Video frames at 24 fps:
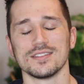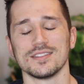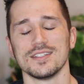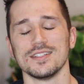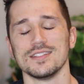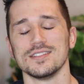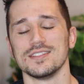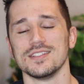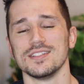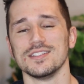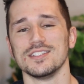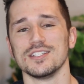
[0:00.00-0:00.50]

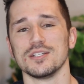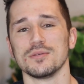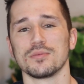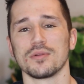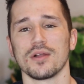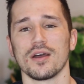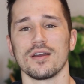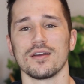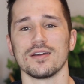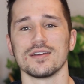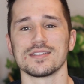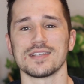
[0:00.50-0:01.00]
TCG
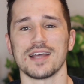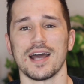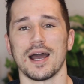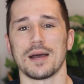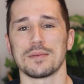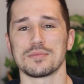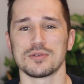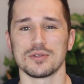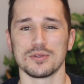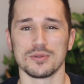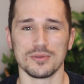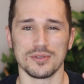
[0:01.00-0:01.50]
Player is
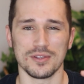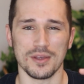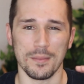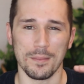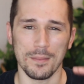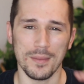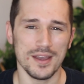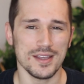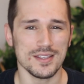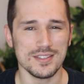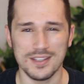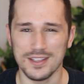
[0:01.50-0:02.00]
absolutely
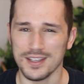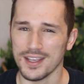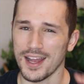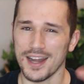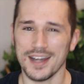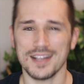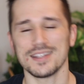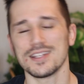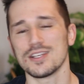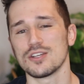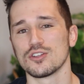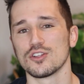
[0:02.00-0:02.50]
amazing.
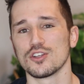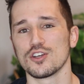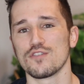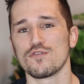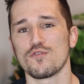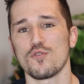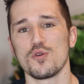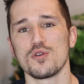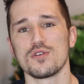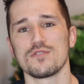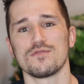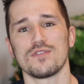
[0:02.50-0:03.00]
Anything you're looking
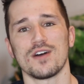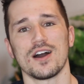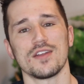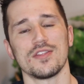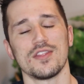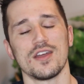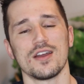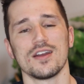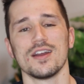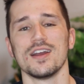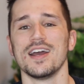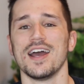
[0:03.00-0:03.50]
for, you can
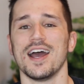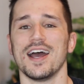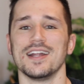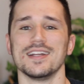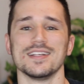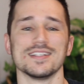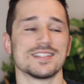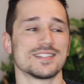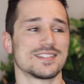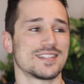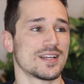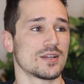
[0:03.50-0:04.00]
find there.
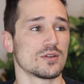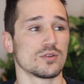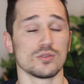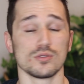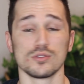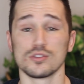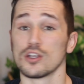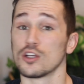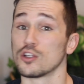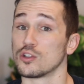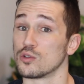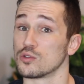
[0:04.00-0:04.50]
Any
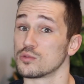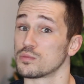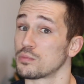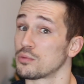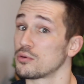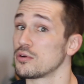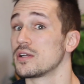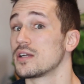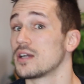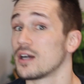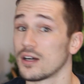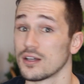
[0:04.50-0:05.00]
singles, those
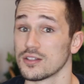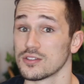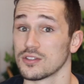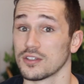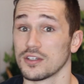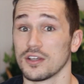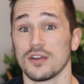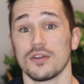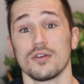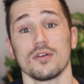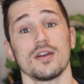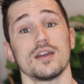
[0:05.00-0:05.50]
precons
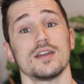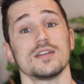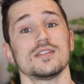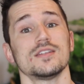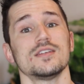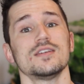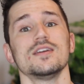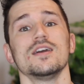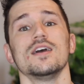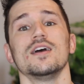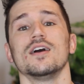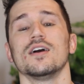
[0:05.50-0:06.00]
looking
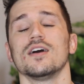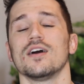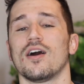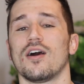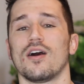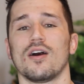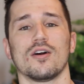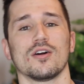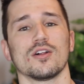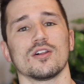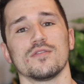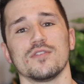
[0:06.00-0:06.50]
crazy,
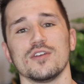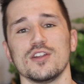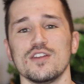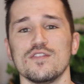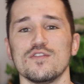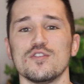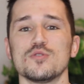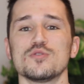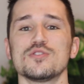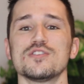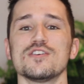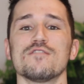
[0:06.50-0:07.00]
all of it. And
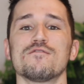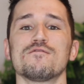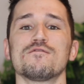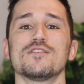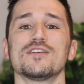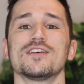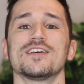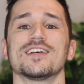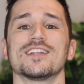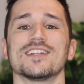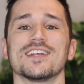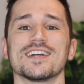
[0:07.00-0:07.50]
if you use the
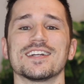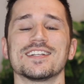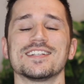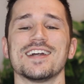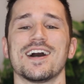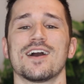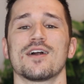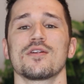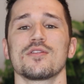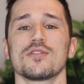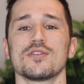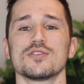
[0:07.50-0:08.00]
affiliate link
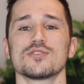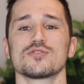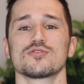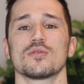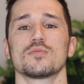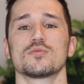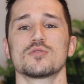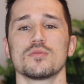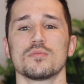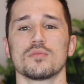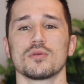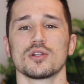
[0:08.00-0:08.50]
down in the
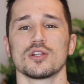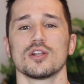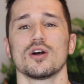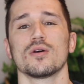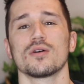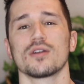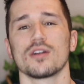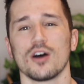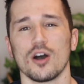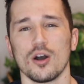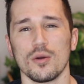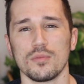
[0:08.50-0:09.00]
description
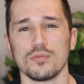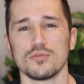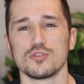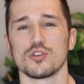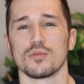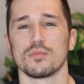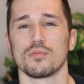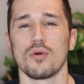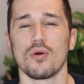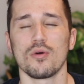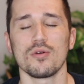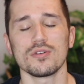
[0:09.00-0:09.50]
below, it'll help
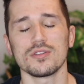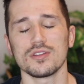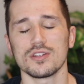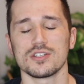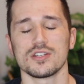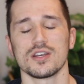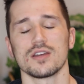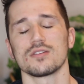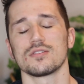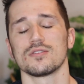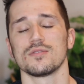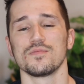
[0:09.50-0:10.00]
support the
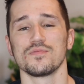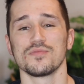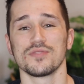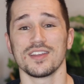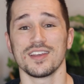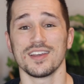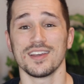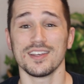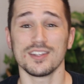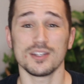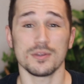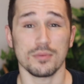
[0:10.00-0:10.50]
channel
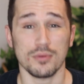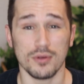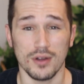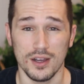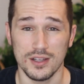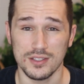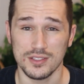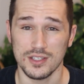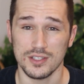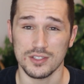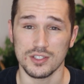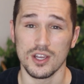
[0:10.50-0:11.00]
in the
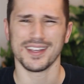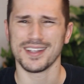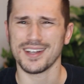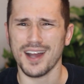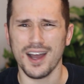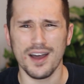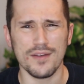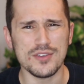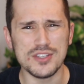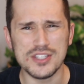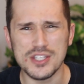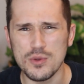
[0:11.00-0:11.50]
process. And
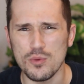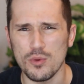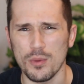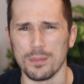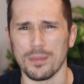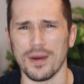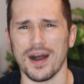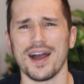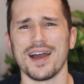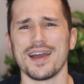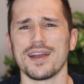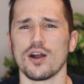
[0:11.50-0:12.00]
obviously we're
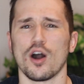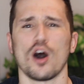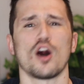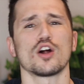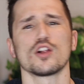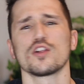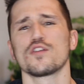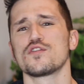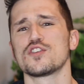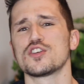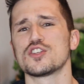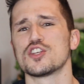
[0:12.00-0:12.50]
buying
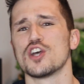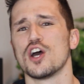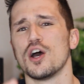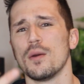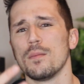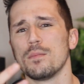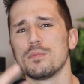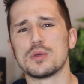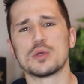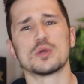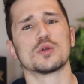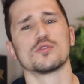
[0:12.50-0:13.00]
all of these
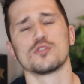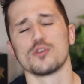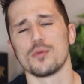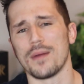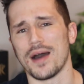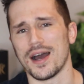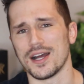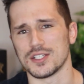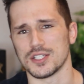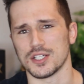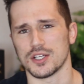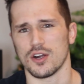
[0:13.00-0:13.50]
beautiful
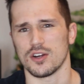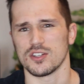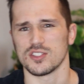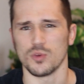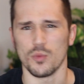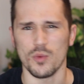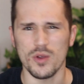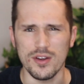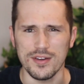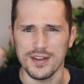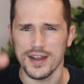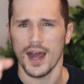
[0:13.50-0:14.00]
Magic cards,
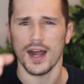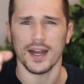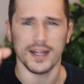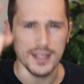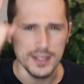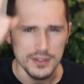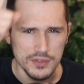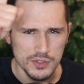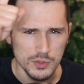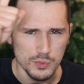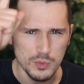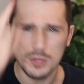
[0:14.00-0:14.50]
and we are not
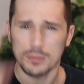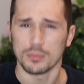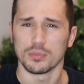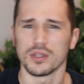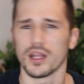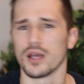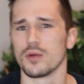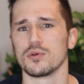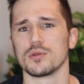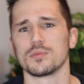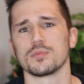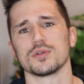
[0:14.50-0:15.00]
heathens. We
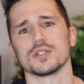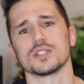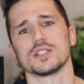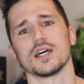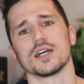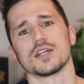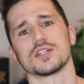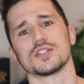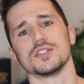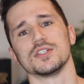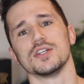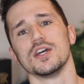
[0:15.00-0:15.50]
play with
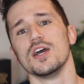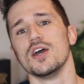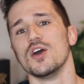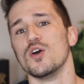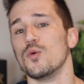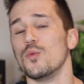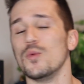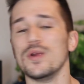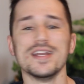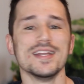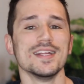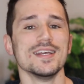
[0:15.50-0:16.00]
protection.
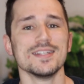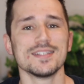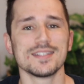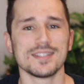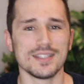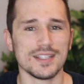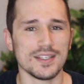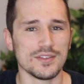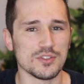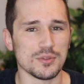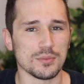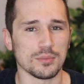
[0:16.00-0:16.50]
We need
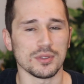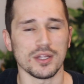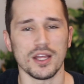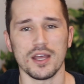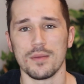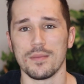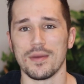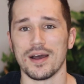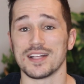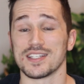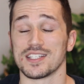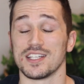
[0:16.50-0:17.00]
sleeves and
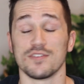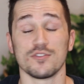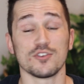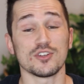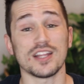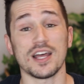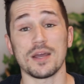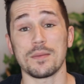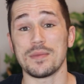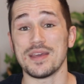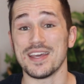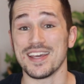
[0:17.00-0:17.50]
playmats. And if you're
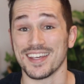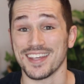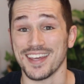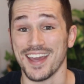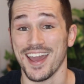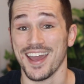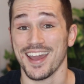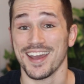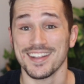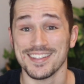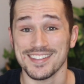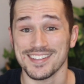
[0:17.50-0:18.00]
like me and
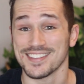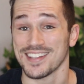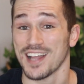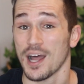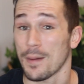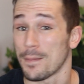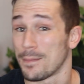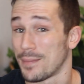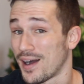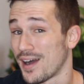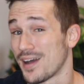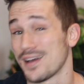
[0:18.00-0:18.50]
can't
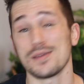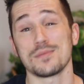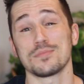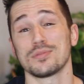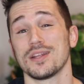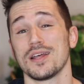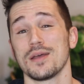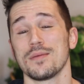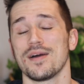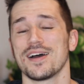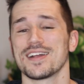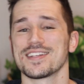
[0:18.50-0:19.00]
stop buying
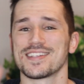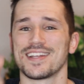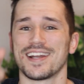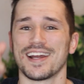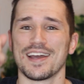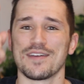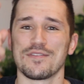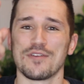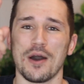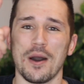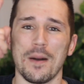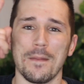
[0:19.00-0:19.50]
playmats, then
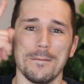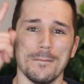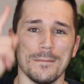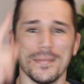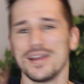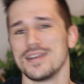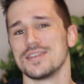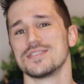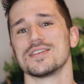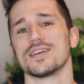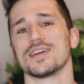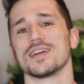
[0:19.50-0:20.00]
I have
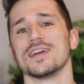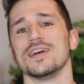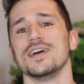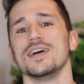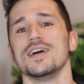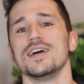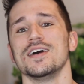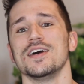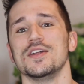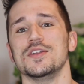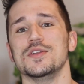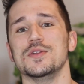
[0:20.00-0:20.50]
amazing
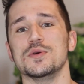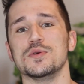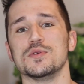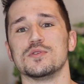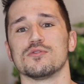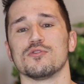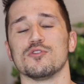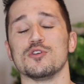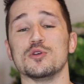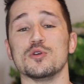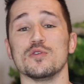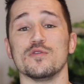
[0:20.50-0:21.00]
news
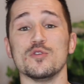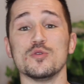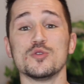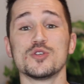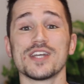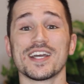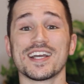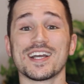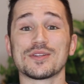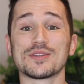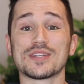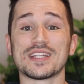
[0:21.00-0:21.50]
for you. If you
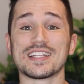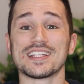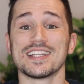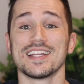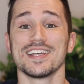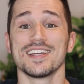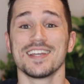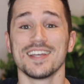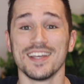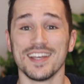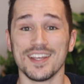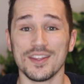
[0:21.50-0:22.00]
check out the
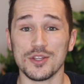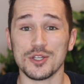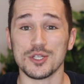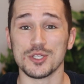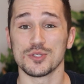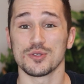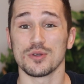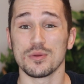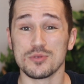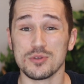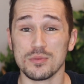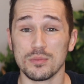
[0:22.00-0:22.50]
link in the
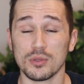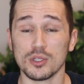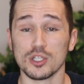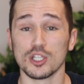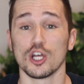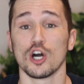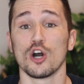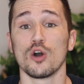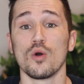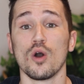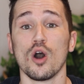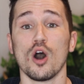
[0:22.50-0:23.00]
description
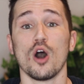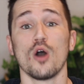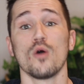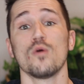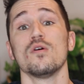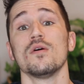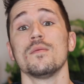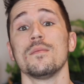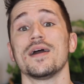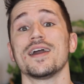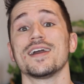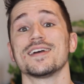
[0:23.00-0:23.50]
below,
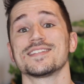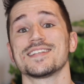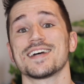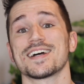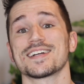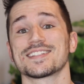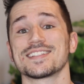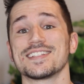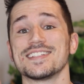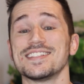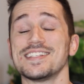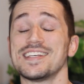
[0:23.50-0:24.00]
OMA is
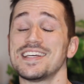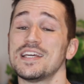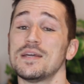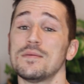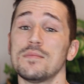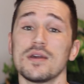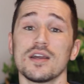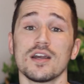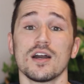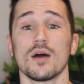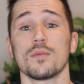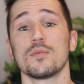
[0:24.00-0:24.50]
actually
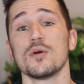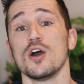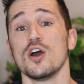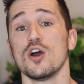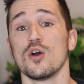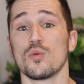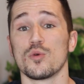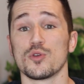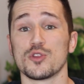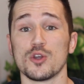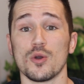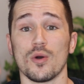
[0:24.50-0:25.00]
teaming up
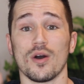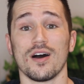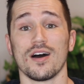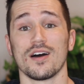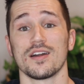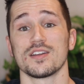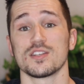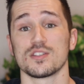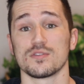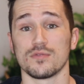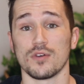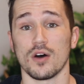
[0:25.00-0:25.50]
with
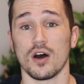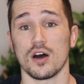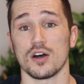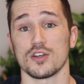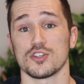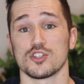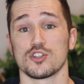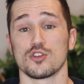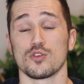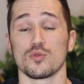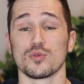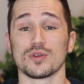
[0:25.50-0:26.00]
Johannes
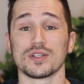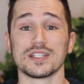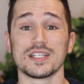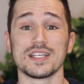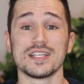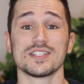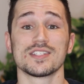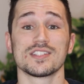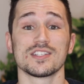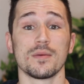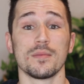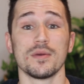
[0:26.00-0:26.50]
Voss to
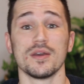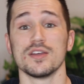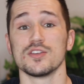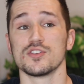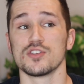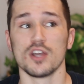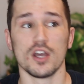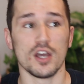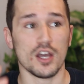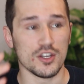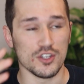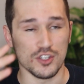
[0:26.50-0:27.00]
release some of
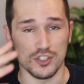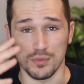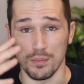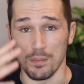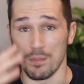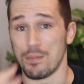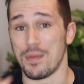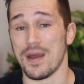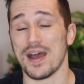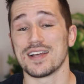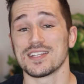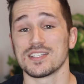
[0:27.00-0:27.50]
his
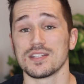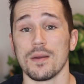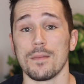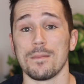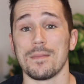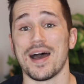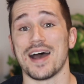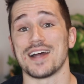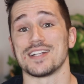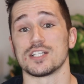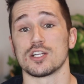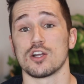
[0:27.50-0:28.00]
just best
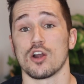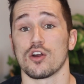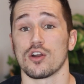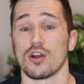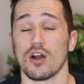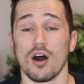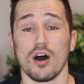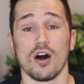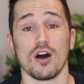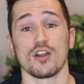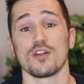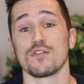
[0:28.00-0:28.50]
Magic
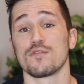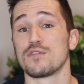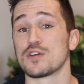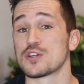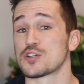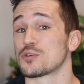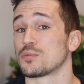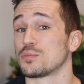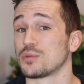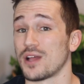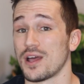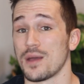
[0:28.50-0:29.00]
art on
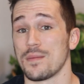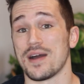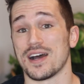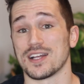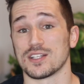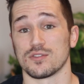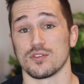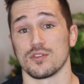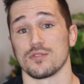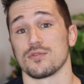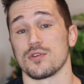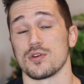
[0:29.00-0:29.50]
official
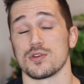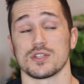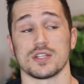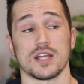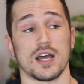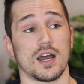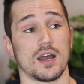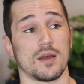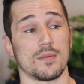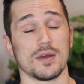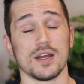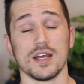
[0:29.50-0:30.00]
playmats for the first
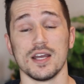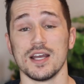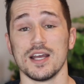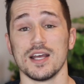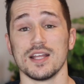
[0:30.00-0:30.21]
time.